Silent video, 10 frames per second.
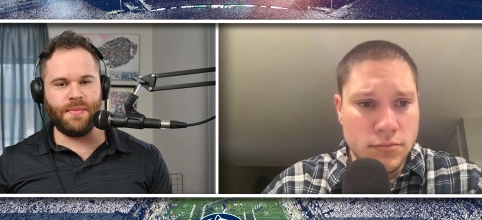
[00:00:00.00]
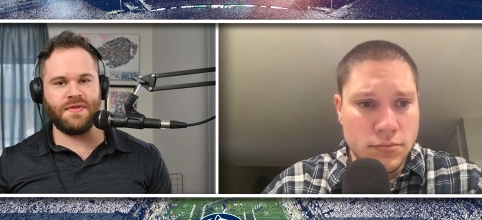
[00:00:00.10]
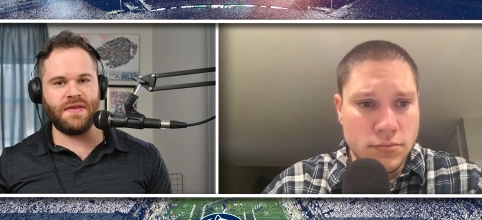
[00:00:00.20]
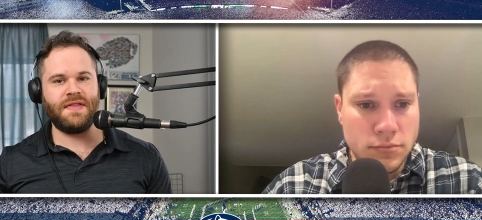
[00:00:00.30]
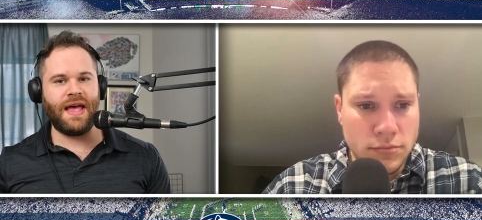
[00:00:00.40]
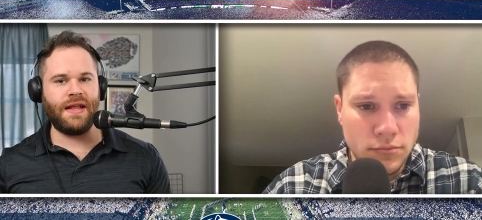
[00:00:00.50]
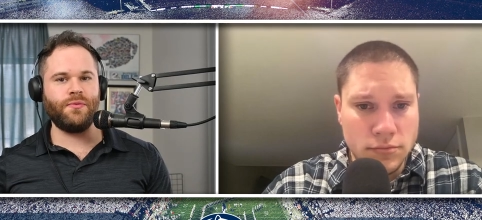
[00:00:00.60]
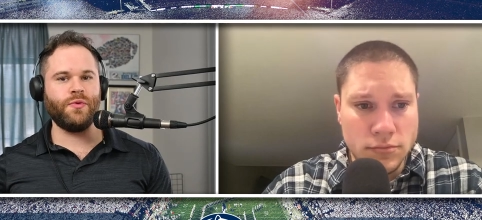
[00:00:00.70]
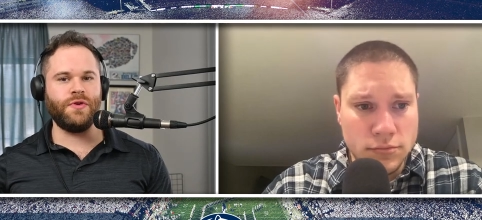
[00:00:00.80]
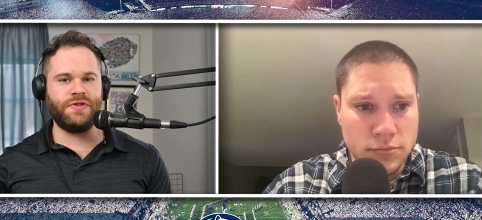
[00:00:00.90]
Speaker 1: does that
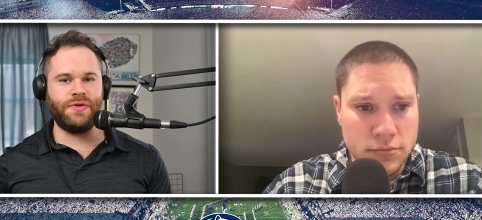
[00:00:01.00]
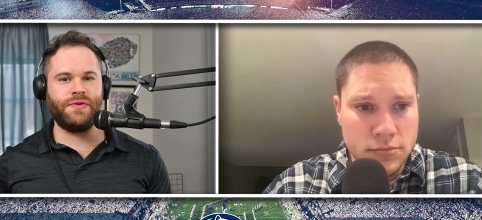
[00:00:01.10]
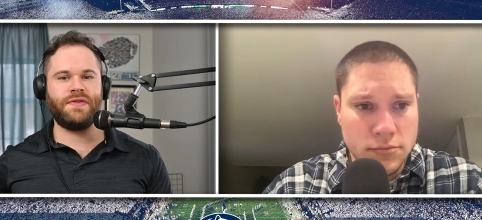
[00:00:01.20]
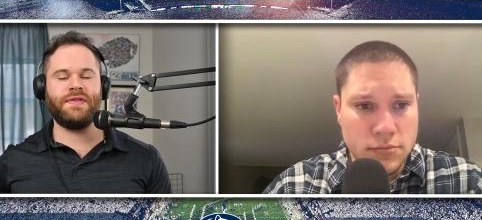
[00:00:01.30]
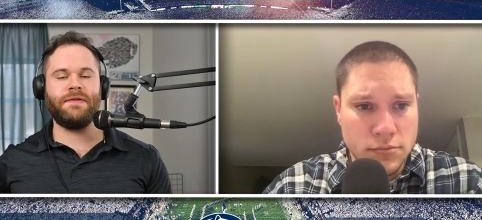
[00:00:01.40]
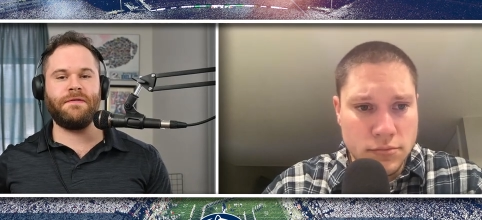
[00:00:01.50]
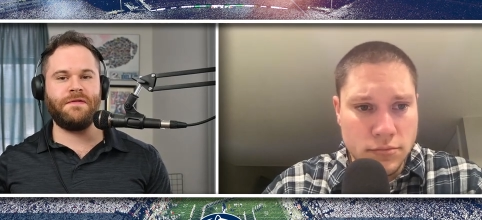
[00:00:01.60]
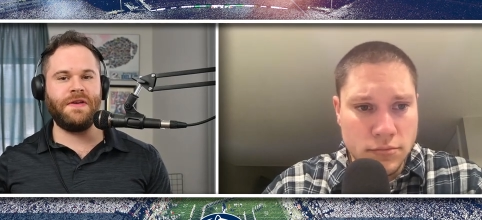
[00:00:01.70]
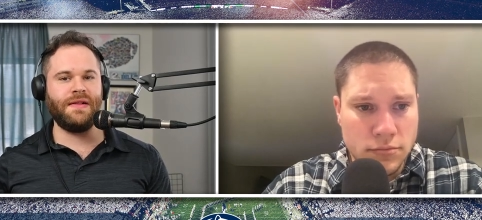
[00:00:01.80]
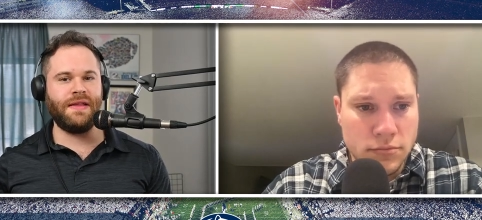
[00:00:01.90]
reduce the
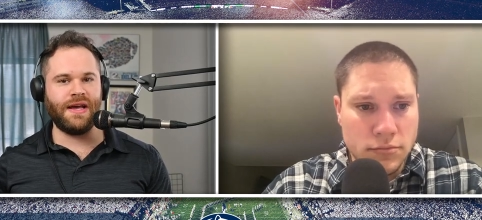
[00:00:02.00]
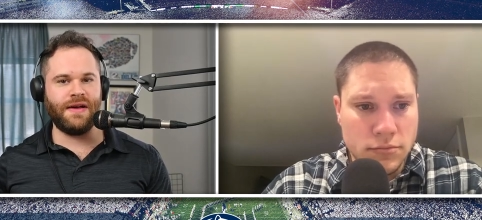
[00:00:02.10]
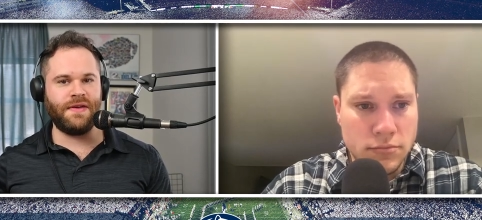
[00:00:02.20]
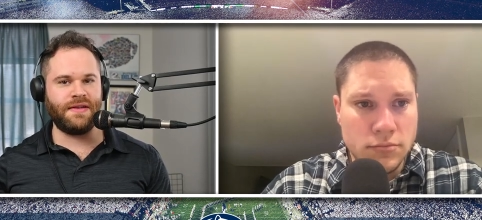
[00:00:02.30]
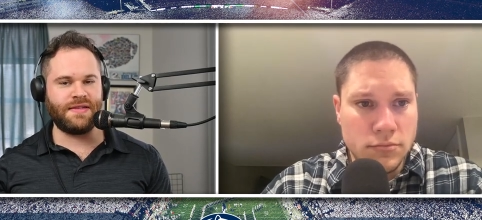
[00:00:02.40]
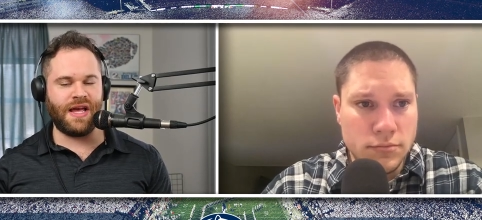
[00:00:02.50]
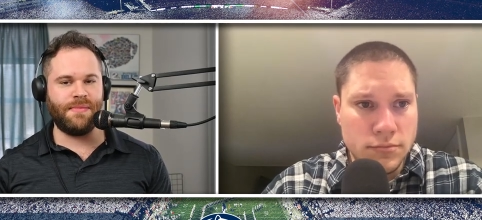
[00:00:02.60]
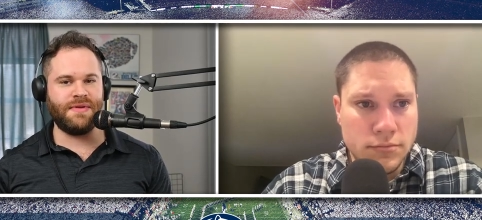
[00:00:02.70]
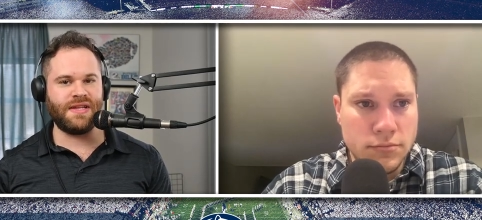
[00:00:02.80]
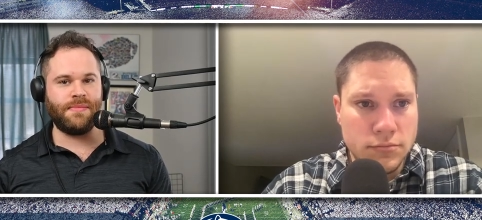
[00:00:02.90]
feeling of it time
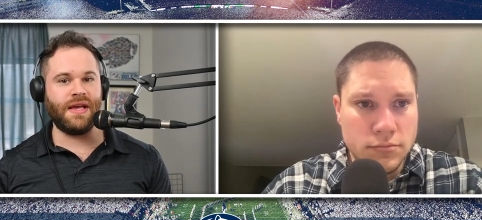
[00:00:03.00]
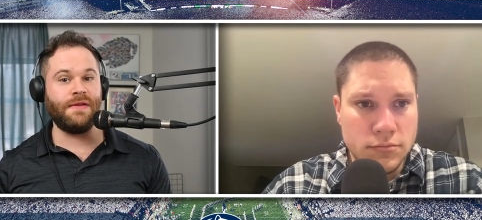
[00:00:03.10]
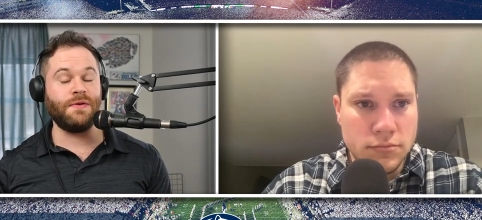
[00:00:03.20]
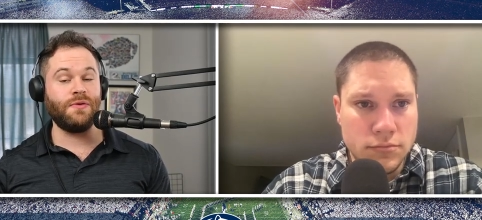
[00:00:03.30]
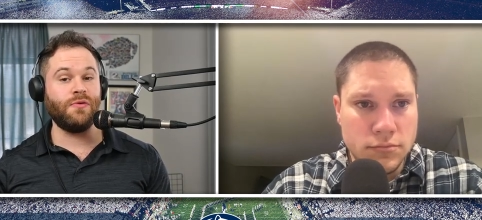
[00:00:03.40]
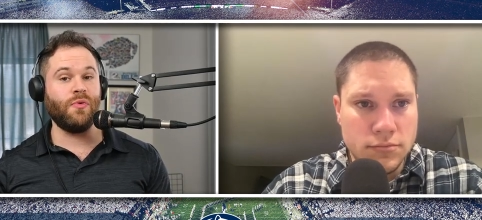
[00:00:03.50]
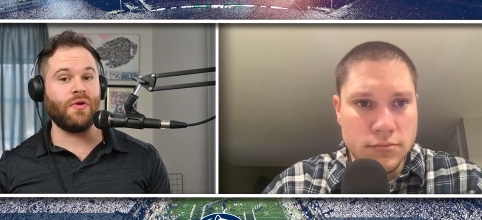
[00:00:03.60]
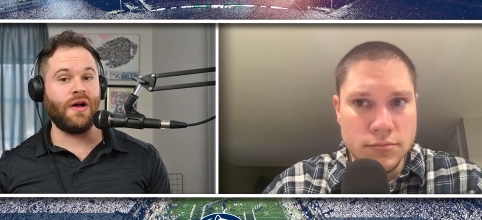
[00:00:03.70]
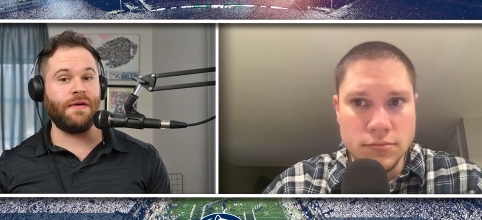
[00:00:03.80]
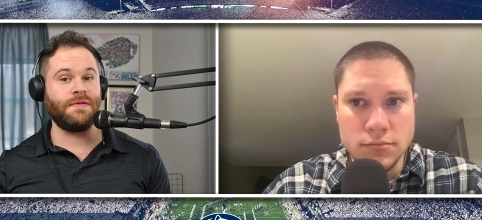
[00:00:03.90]
and time again if you do it
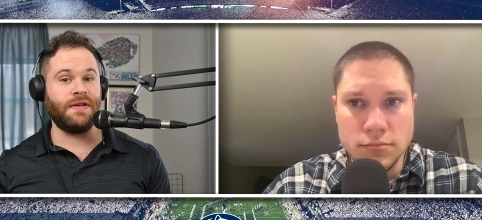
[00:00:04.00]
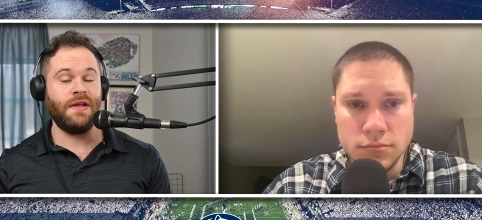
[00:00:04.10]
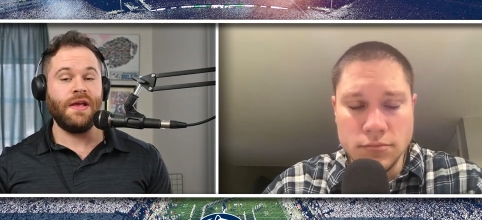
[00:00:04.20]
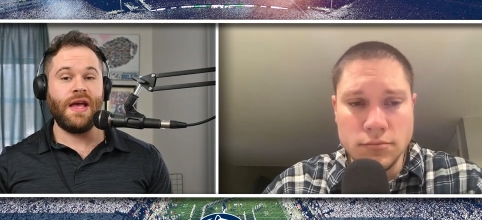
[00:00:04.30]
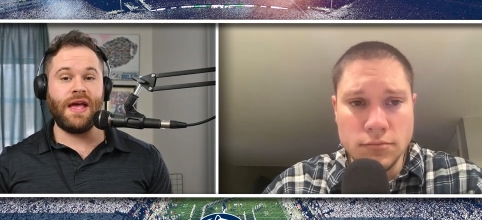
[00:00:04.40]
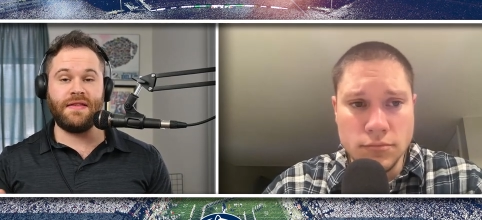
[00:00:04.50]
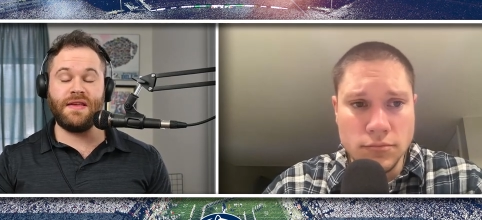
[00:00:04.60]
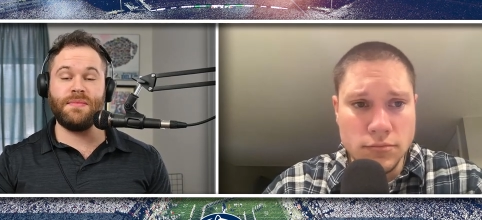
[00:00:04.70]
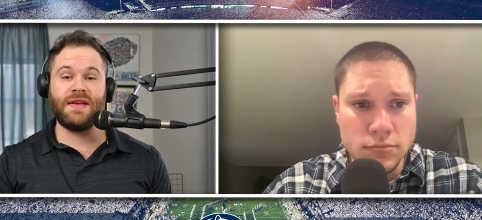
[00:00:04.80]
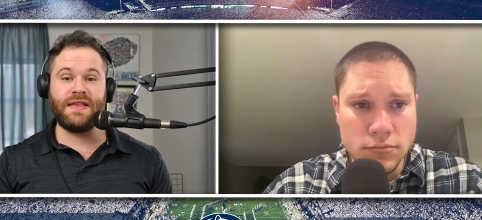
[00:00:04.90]
more often? And it
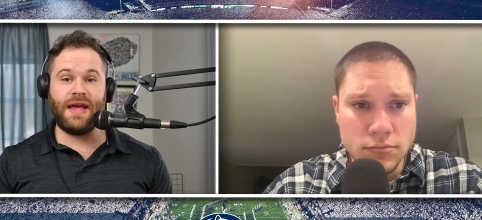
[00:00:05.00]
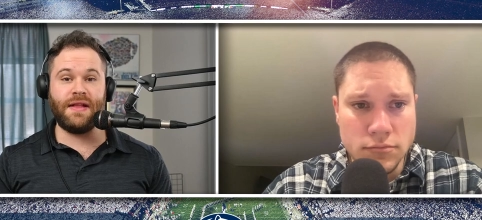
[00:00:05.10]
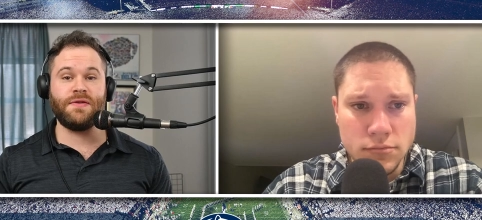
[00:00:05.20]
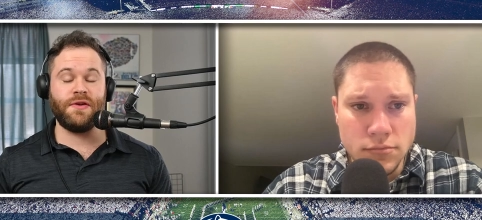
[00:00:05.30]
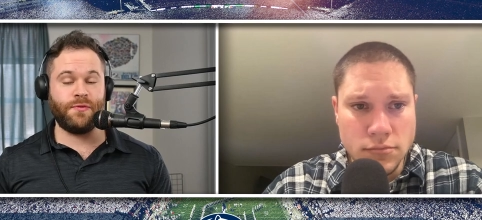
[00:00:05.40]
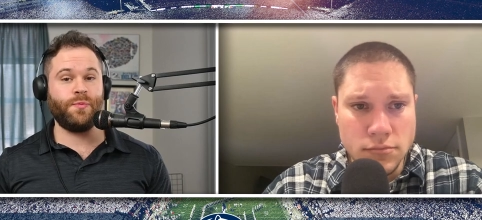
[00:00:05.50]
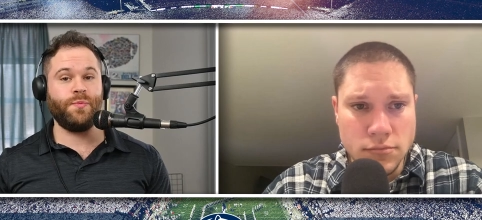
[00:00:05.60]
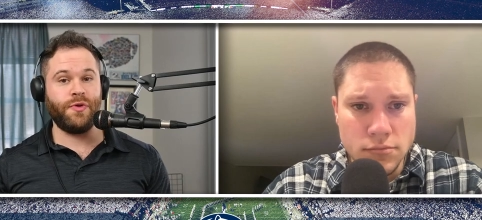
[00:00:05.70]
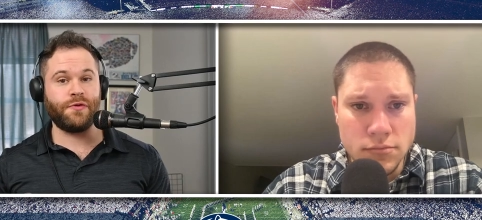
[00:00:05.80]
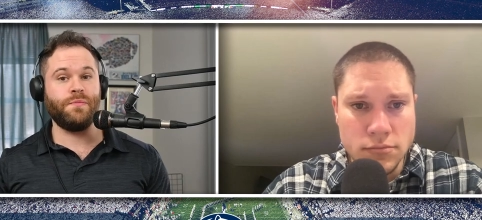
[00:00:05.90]
seems like the answer is
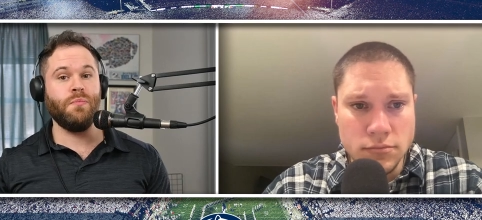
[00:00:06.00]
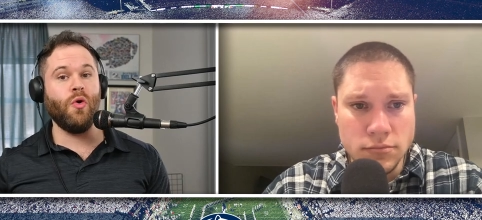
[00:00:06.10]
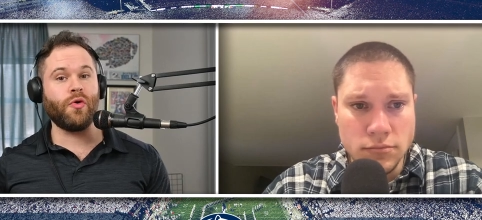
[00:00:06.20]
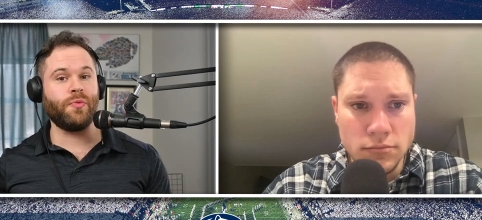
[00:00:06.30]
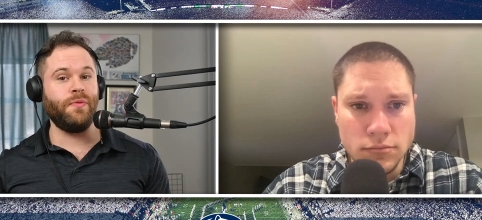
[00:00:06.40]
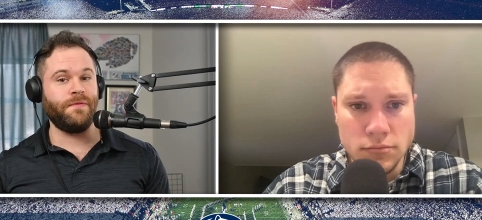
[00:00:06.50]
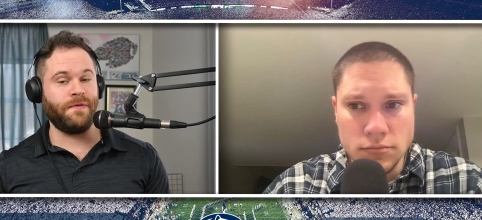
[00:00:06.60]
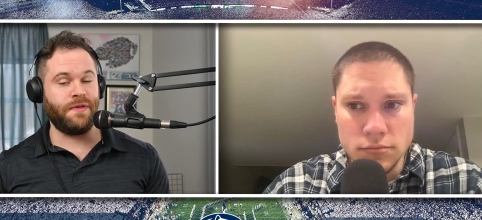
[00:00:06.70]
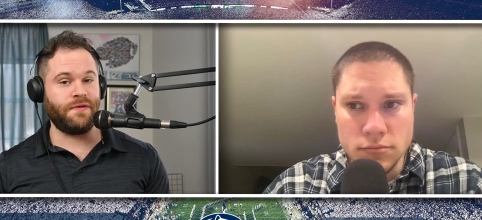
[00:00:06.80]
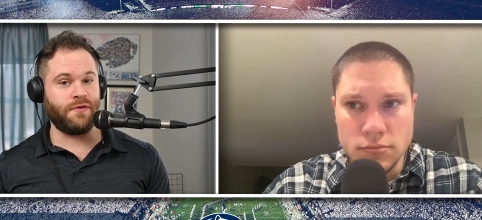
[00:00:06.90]
there's more room for
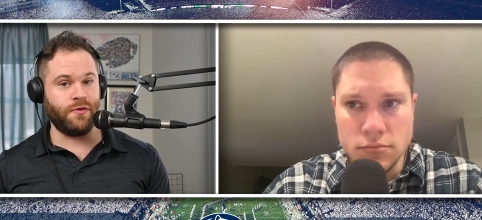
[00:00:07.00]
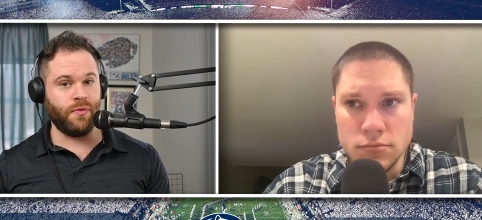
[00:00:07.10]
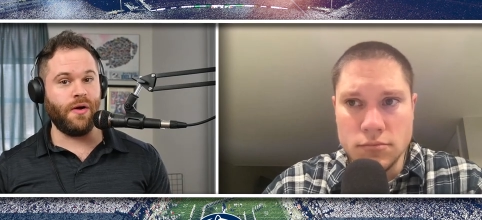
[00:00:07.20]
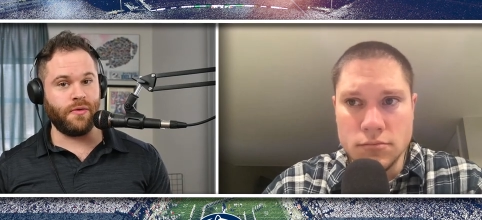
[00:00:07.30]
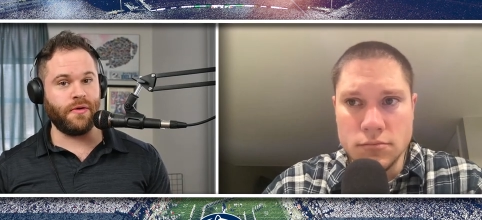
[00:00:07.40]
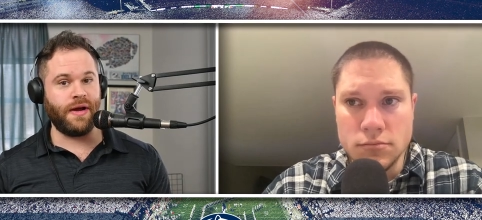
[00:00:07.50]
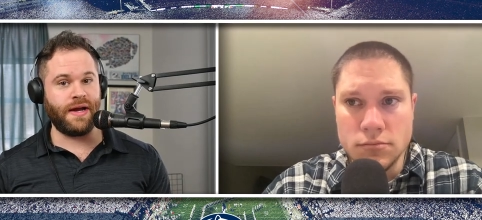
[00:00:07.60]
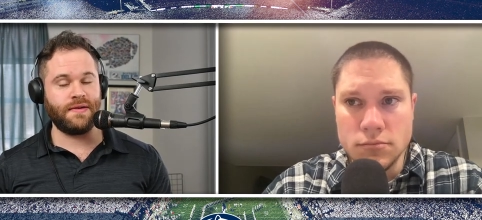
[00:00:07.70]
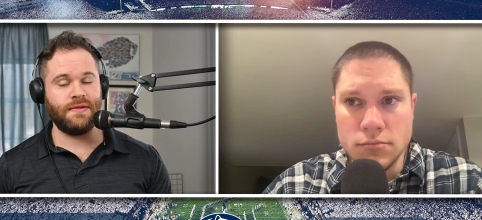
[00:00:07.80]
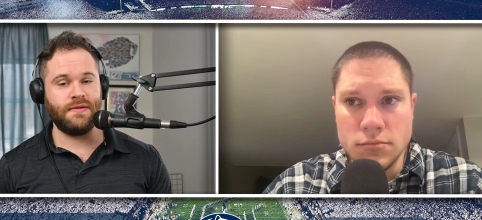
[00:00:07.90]
this to grow,
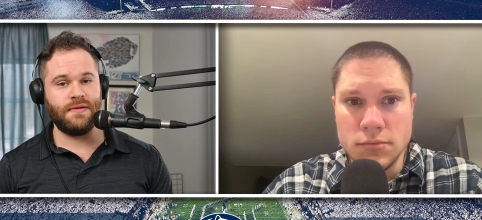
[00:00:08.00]
correct?